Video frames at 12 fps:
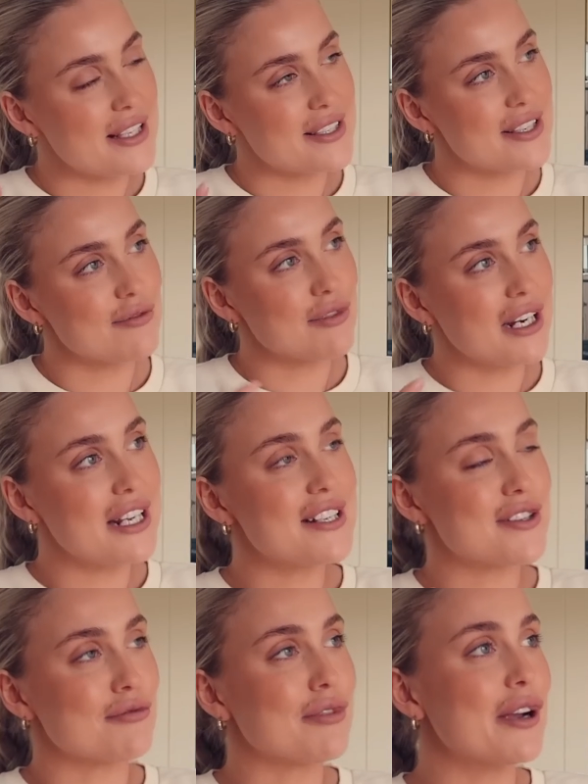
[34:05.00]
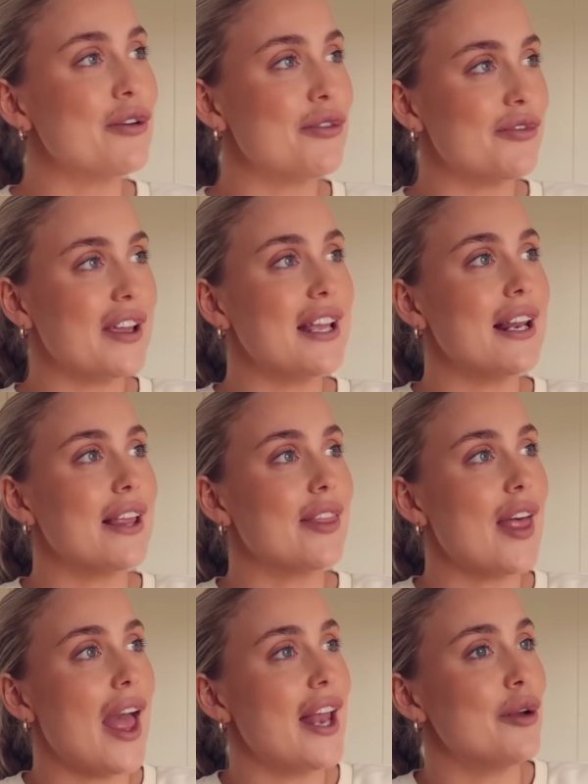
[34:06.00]
it's a really surreal feeling
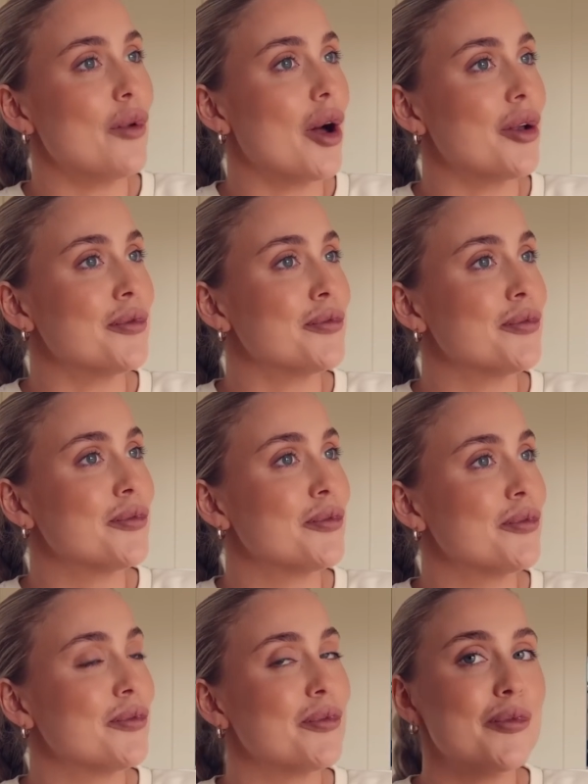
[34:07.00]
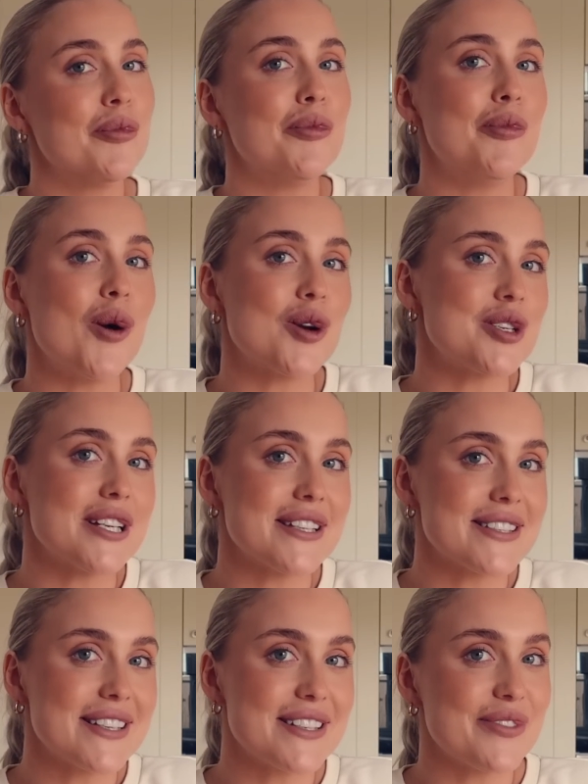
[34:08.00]
that anyone
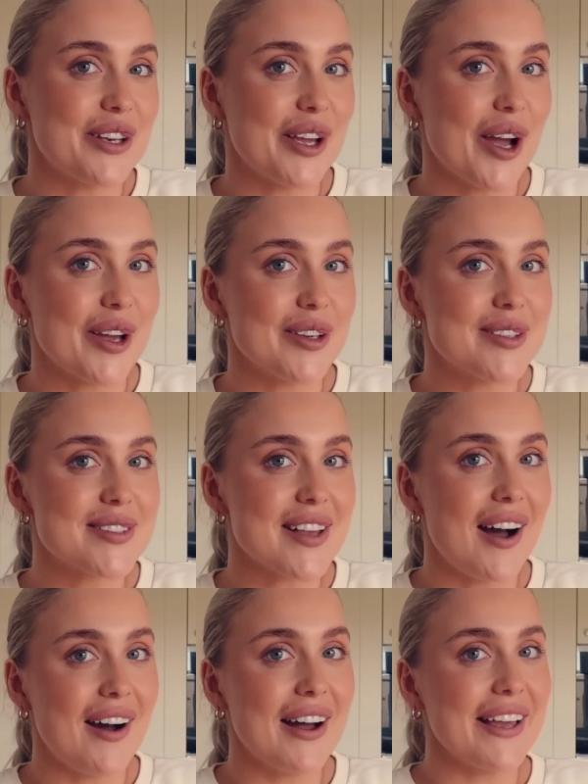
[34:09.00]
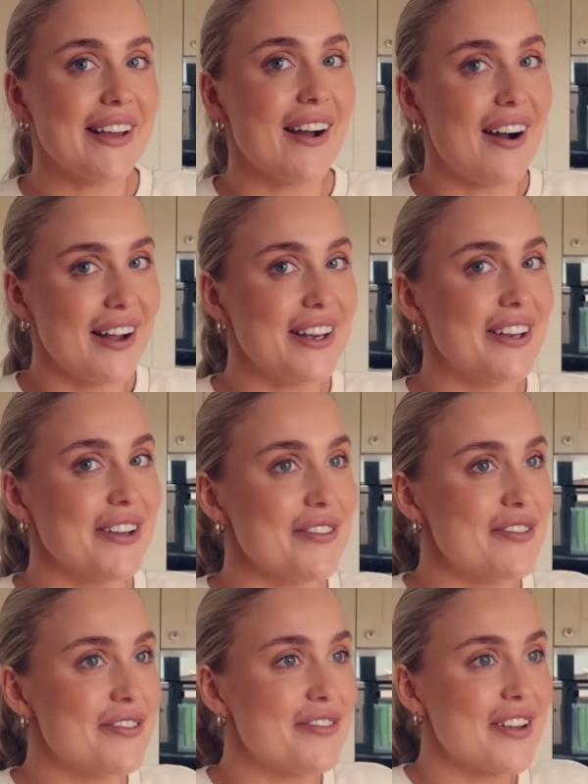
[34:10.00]
watches these videos. I kind
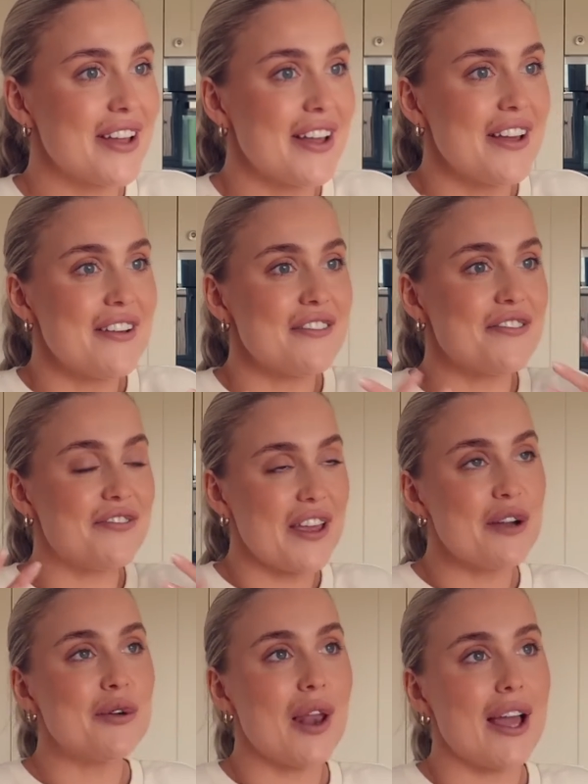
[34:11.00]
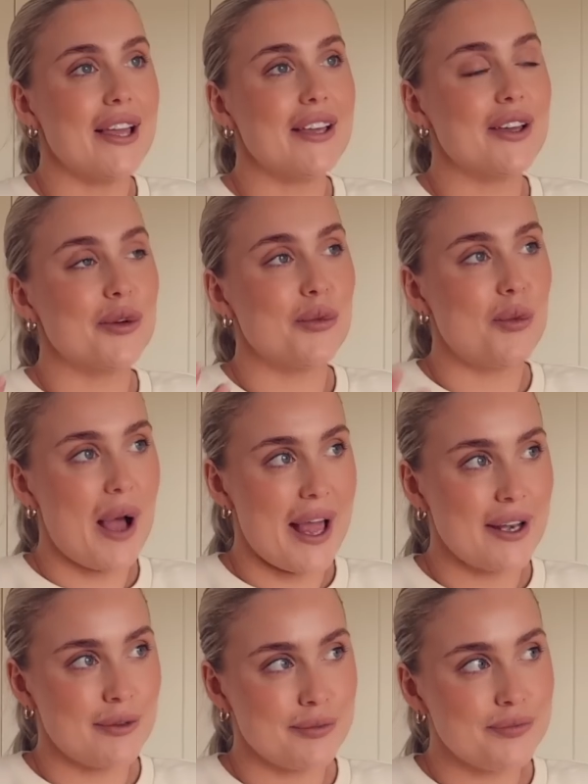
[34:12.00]
of feel like
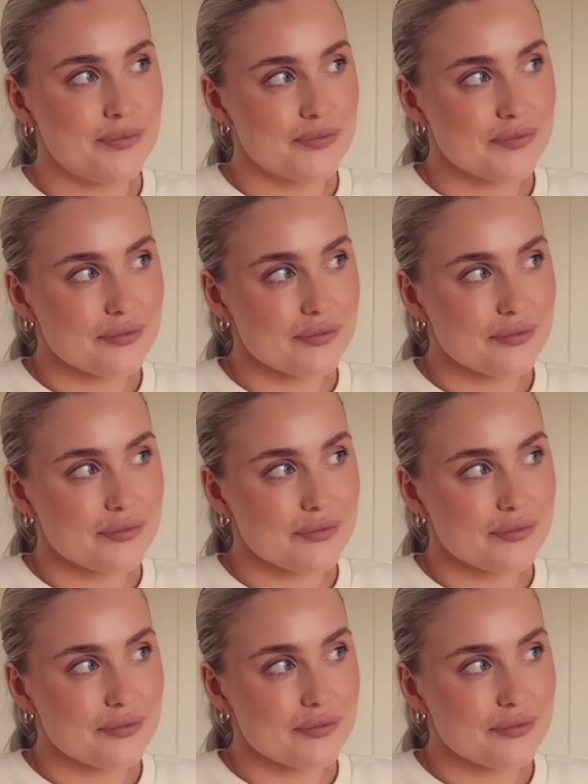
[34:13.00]
when